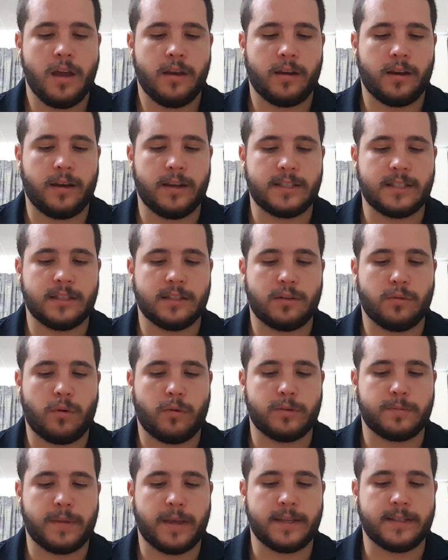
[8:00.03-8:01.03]
to listen to what
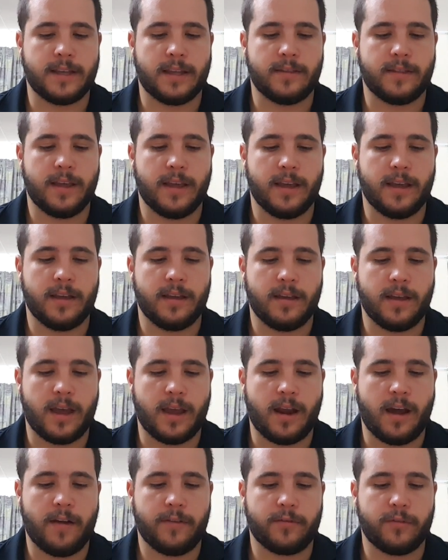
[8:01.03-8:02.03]
was being said there,
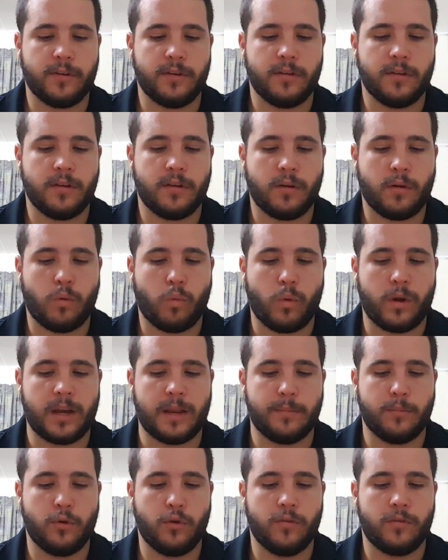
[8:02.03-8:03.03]
and afterward, when
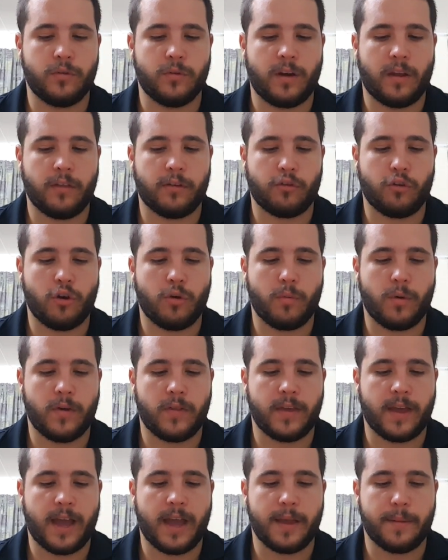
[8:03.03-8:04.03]
he moved to another group where
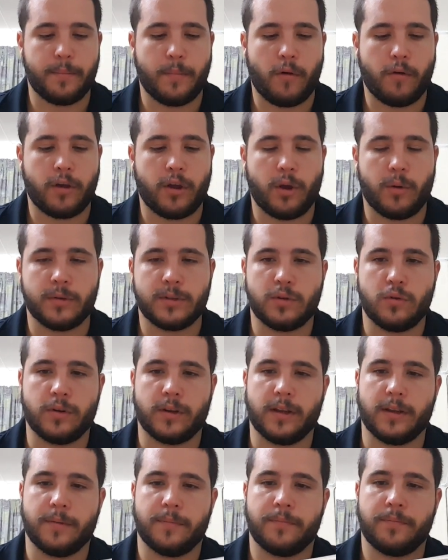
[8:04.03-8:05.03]
the Abbe Morio was
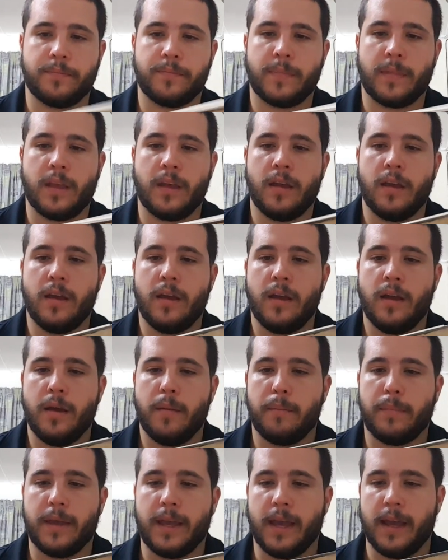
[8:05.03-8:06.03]
talking.
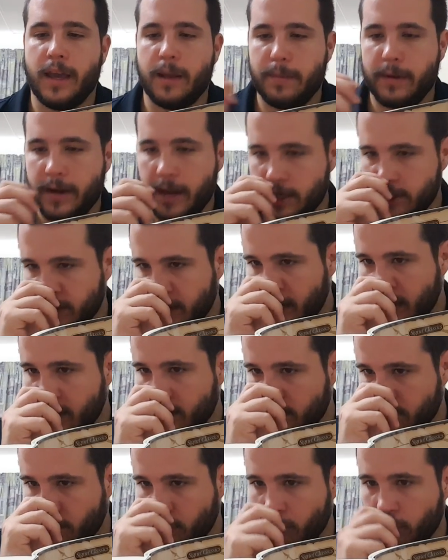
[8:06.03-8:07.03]
Pierre had been
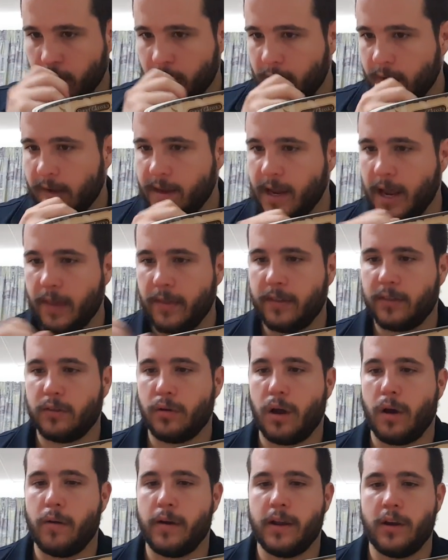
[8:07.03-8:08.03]
educated abroad, and this
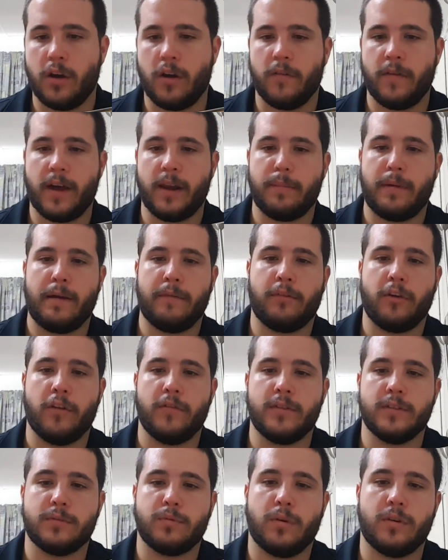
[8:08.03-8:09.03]
soiree of Anna
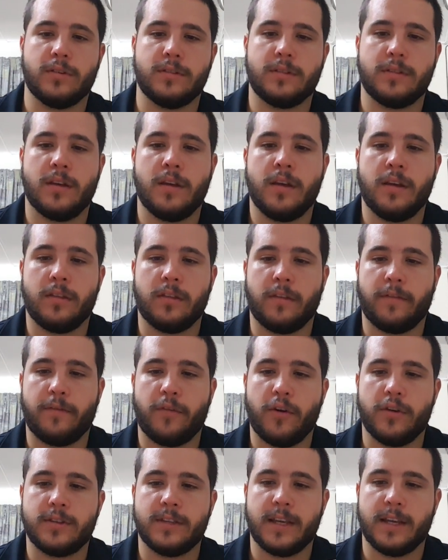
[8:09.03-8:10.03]
Pavlovna's was the
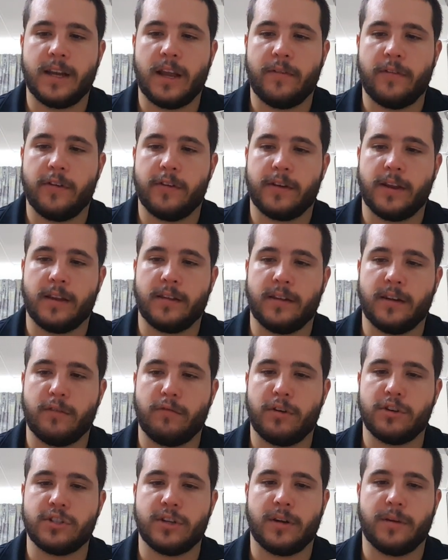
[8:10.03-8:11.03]
first he had ever attended in
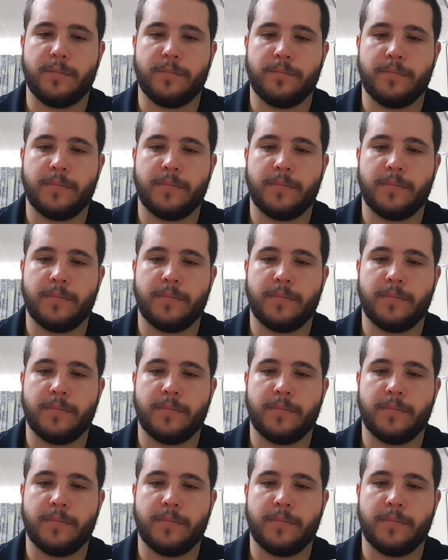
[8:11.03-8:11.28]
Russia.